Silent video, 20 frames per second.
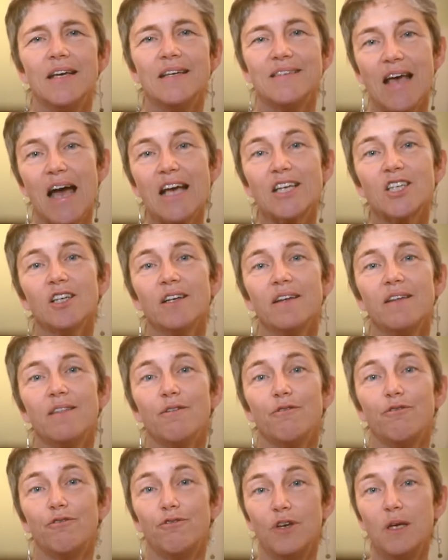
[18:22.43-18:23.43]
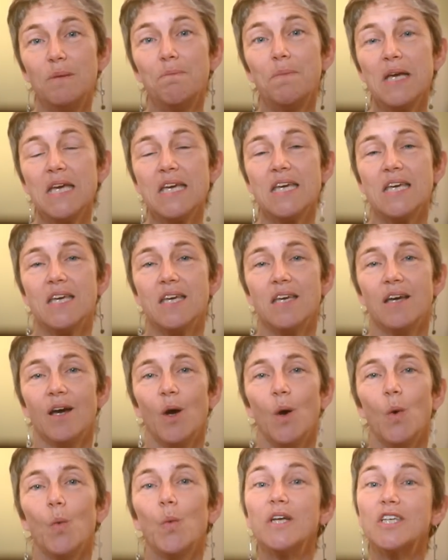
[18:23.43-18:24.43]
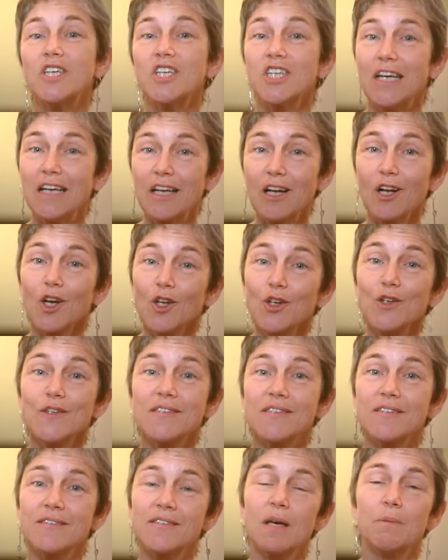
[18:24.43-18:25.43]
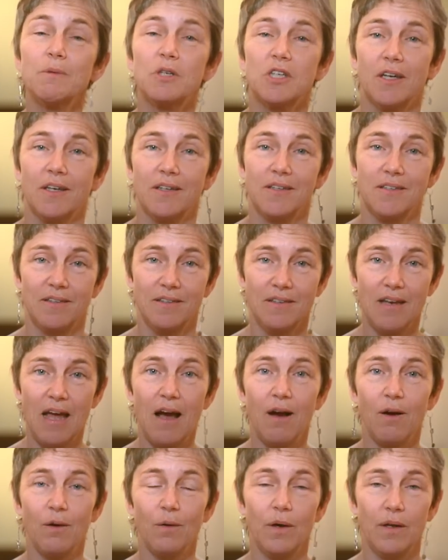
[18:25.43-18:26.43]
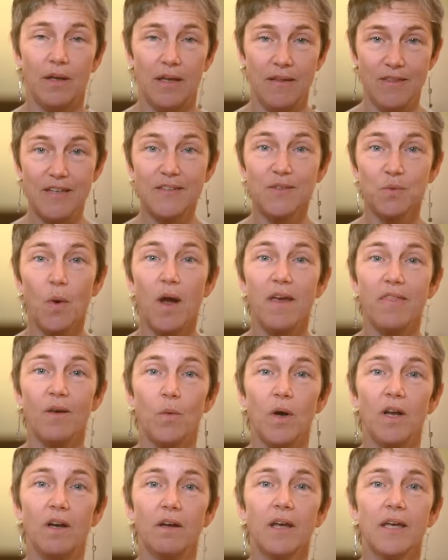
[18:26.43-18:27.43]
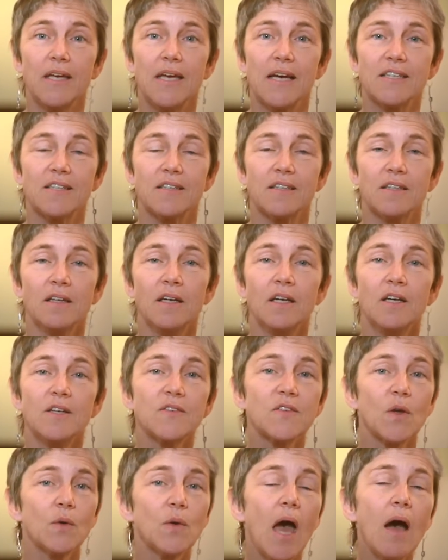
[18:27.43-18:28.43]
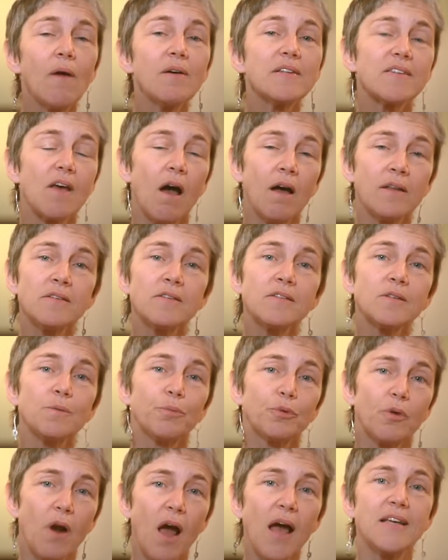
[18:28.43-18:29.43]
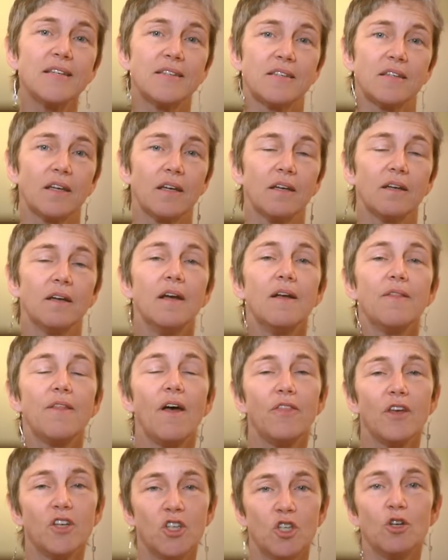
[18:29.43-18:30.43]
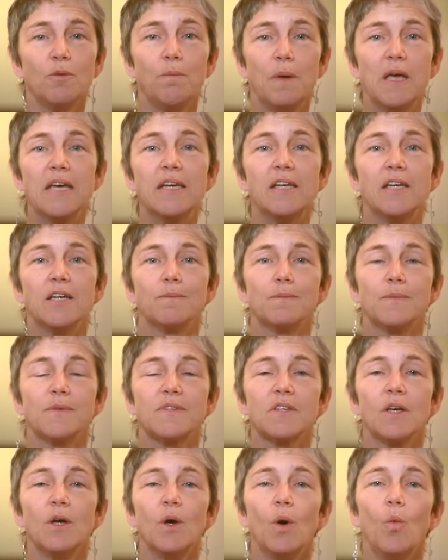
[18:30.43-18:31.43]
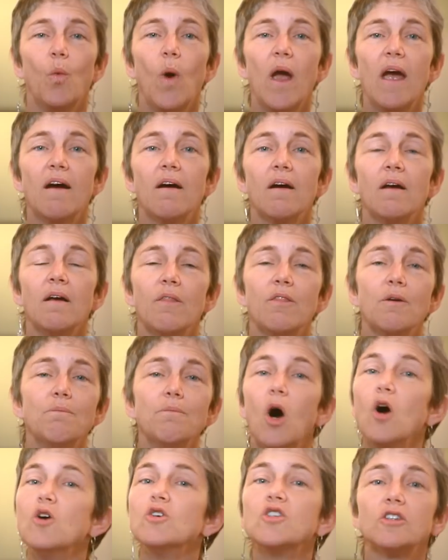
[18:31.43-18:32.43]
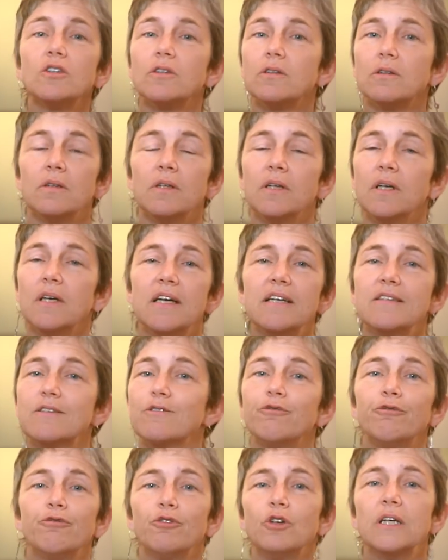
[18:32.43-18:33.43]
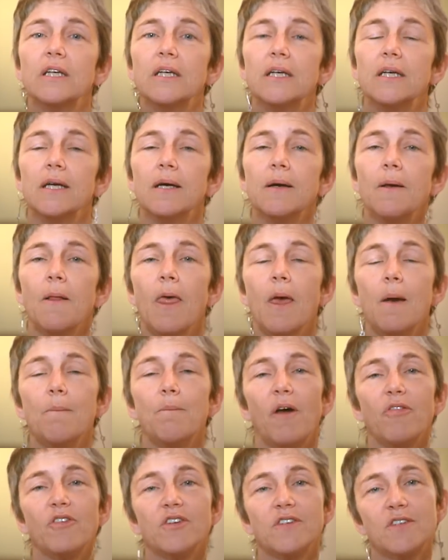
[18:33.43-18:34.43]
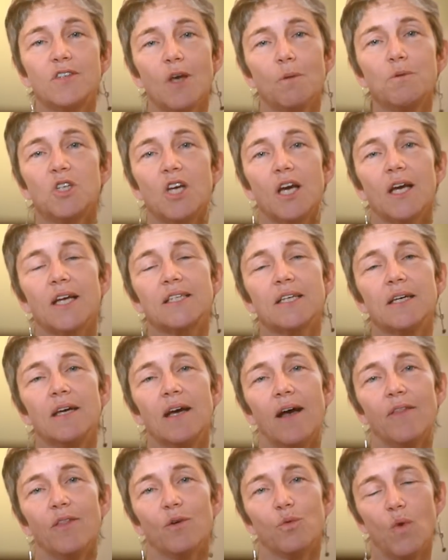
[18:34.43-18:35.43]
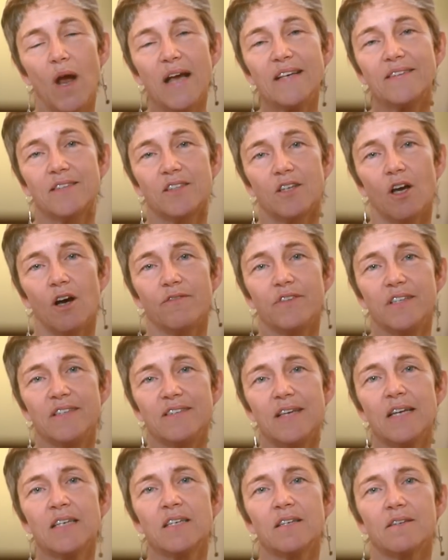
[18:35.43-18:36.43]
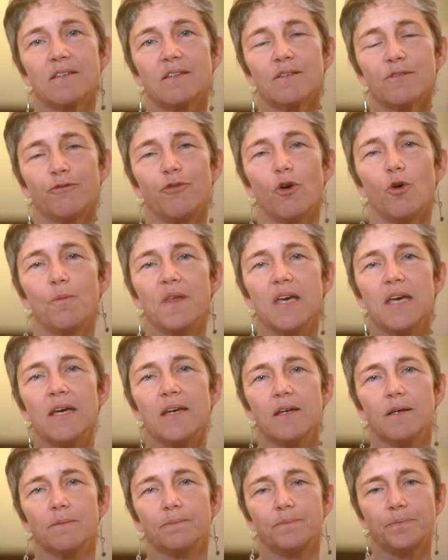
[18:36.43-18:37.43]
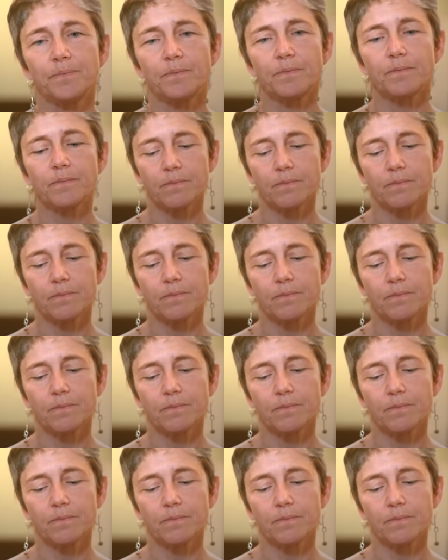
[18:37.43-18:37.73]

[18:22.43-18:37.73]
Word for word: is actually the VP, which includes the subject, now in this way that we're looking at it. So now it's unsurprising that there should be idioms where the modal is free, but the subject and the rest of the sentence form the idiom.